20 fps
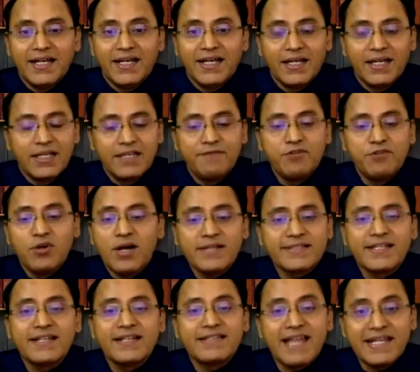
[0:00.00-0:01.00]
if you ask
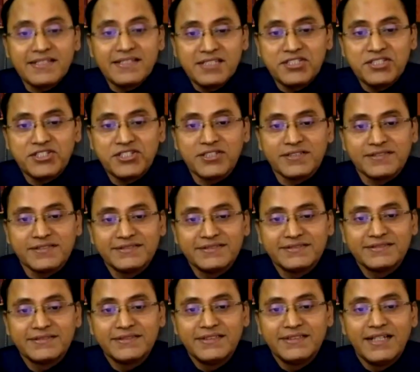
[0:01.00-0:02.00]
a dietitian
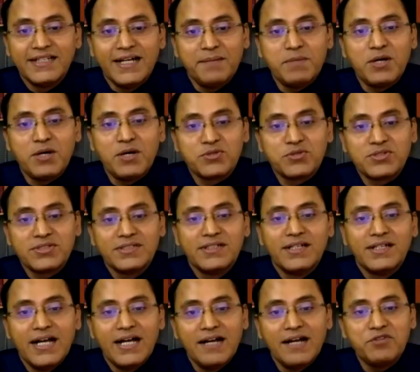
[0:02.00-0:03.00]
about
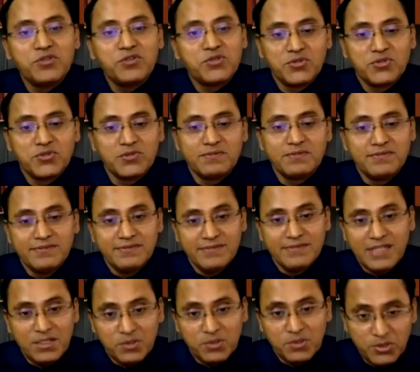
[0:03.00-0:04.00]
how you should uh,
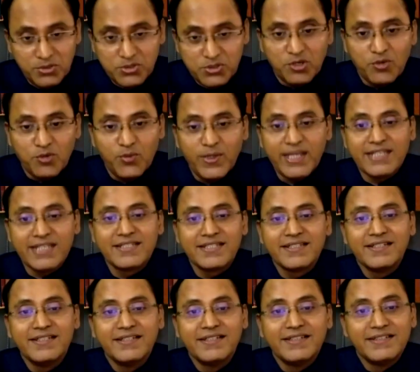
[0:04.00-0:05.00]
lose your weight,
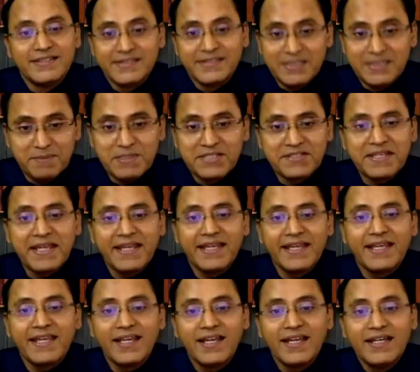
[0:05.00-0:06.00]
they may
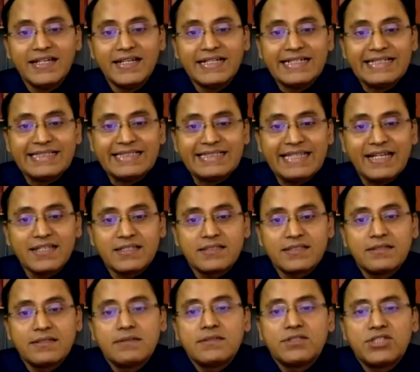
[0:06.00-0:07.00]
say that
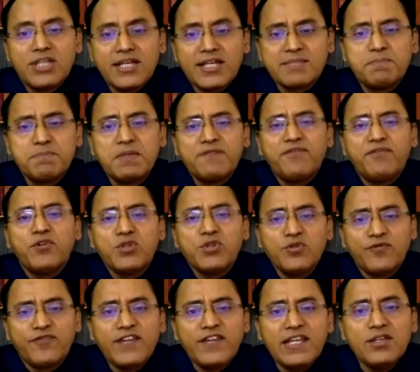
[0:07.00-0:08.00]
just before you
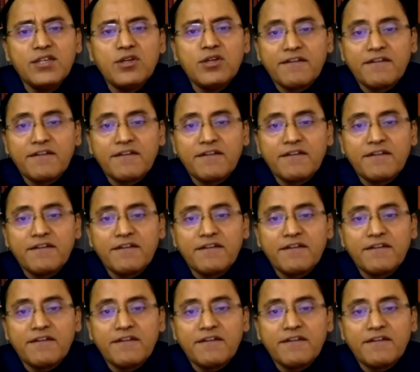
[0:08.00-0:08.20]
feel you are